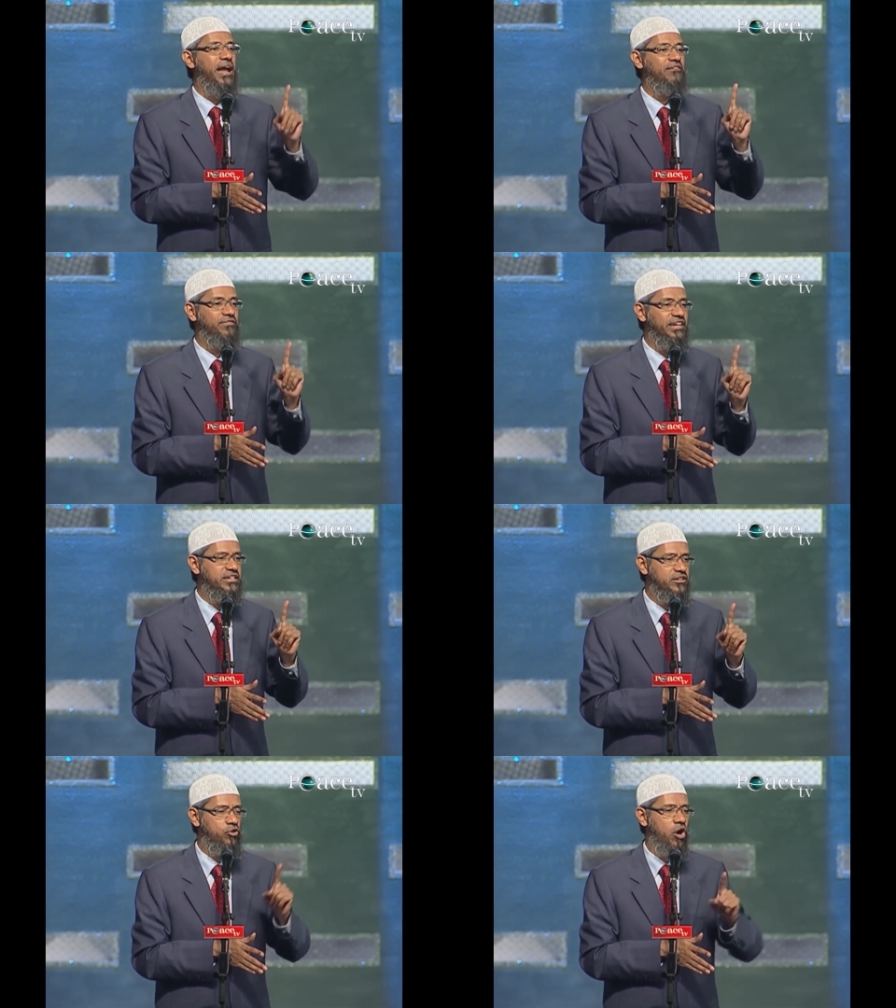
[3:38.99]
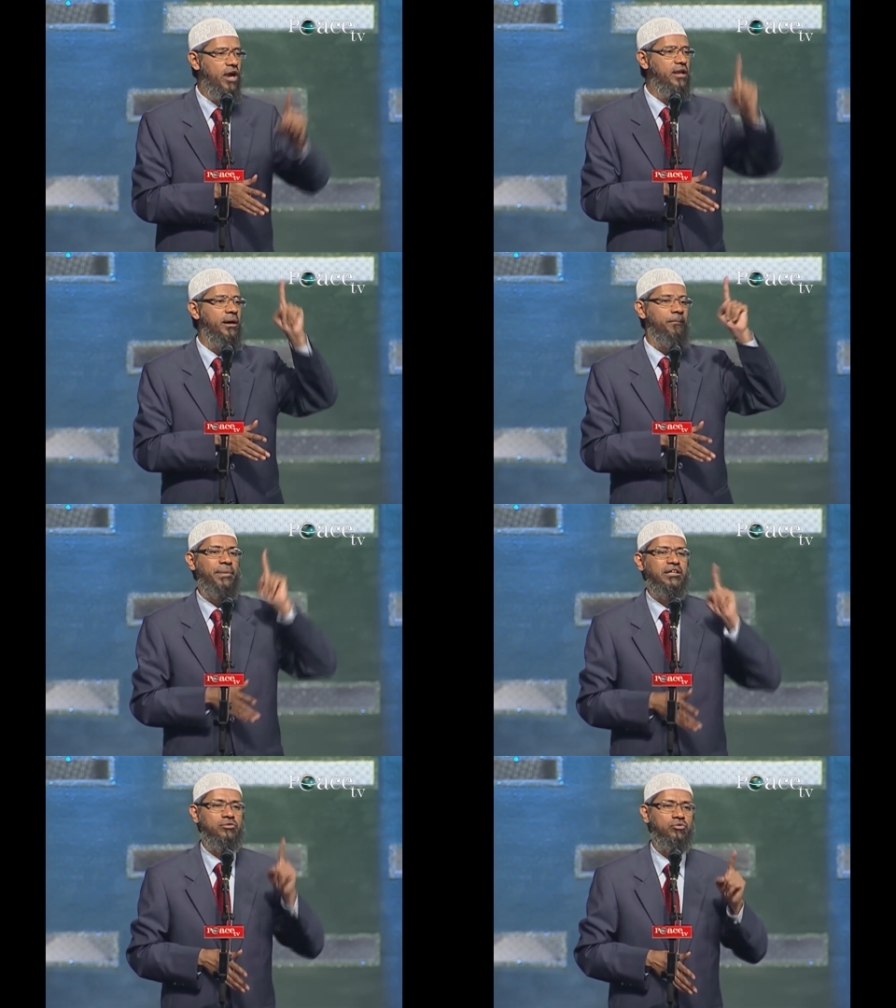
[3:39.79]
man reached God
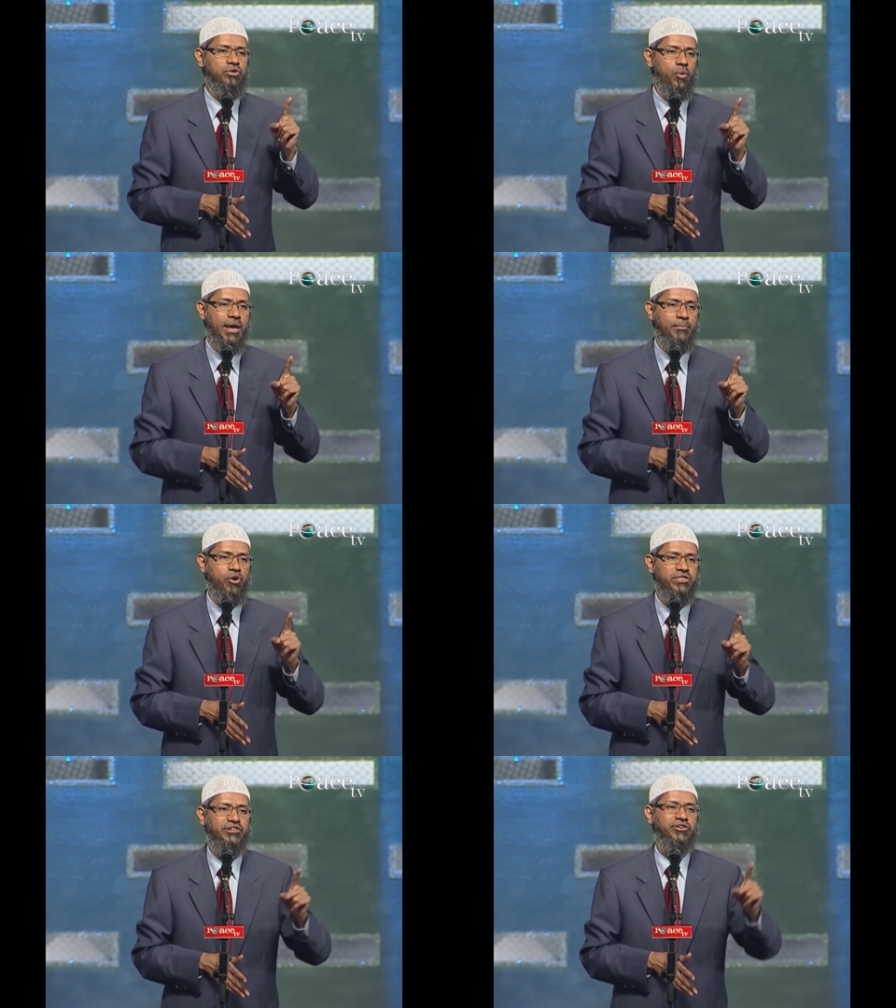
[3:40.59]
but through the way Moses